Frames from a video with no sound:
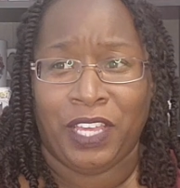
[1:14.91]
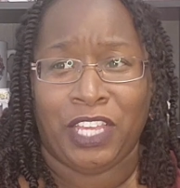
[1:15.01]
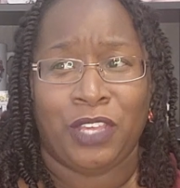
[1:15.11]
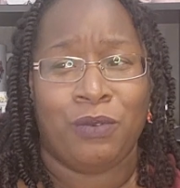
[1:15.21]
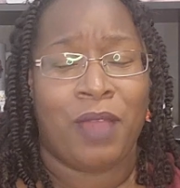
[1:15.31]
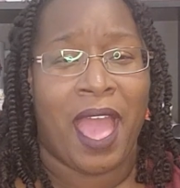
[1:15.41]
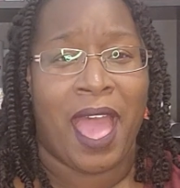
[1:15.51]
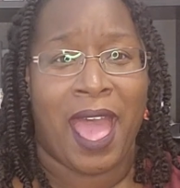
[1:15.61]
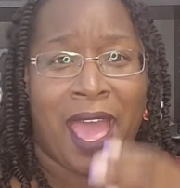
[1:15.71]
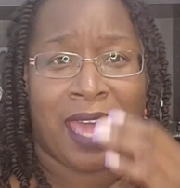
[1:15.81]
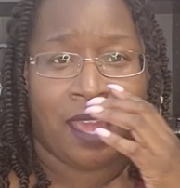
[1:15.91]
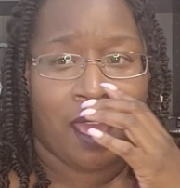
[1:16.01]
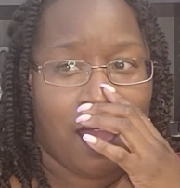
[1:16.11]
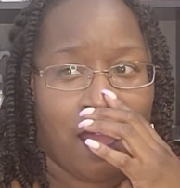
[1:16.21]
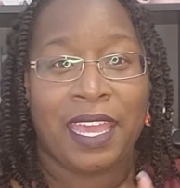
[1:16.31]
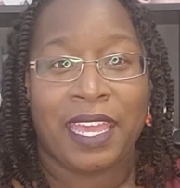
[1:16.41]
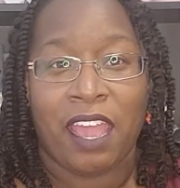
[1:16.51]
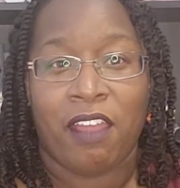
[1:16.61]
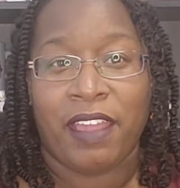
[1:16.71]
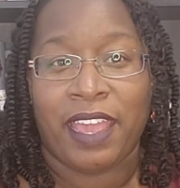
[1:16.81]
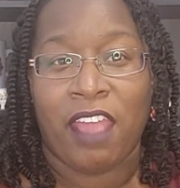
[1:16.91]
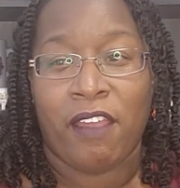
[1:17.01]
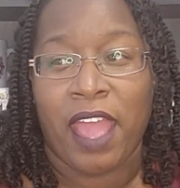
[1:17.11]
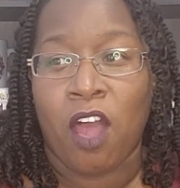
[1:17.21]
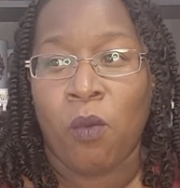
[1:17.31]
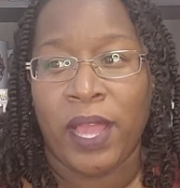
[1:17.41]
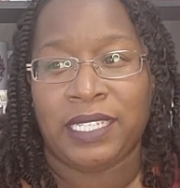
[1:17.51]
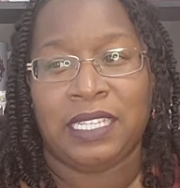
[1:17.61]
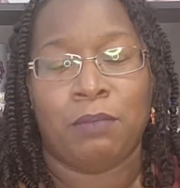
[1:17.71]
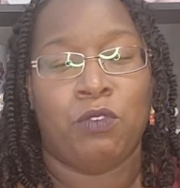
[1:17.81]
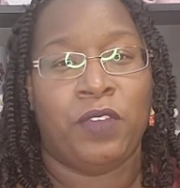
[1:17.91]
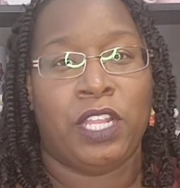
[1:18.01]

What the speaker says: You had Carrie Elways in that movie,